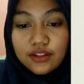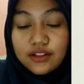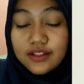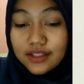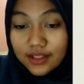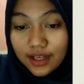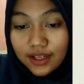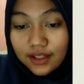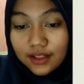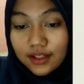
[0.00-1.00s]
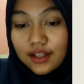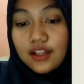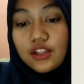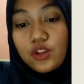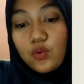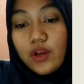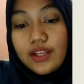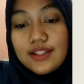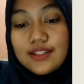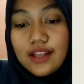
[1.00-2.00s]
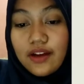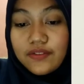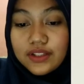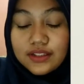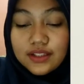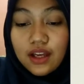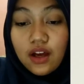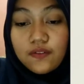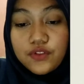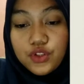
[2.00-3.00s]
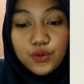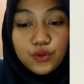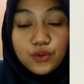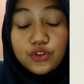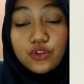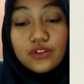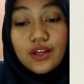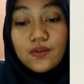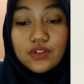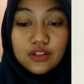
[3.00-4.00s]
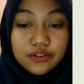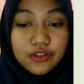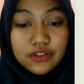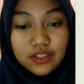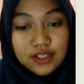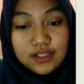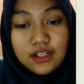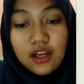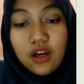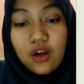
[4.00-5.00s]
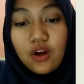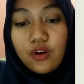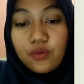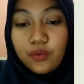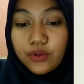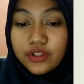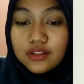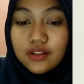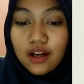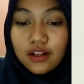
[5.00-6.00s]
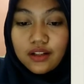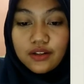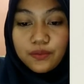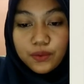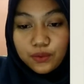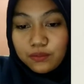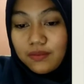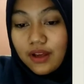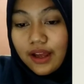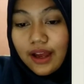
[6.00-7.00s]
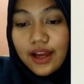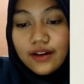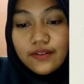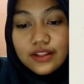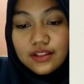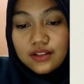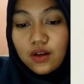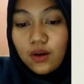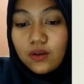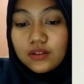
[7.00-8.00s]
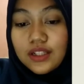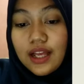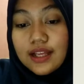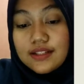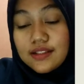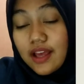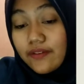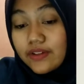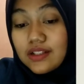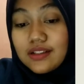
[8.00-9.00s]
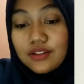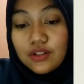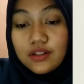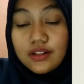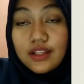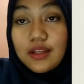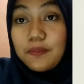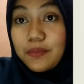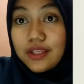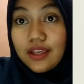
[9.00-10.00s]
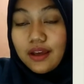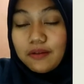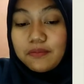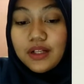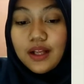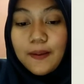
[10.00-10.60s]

Thursday, 27th of June 2013, Royal Gala Room, Harrington Hall at 7:30 p.m.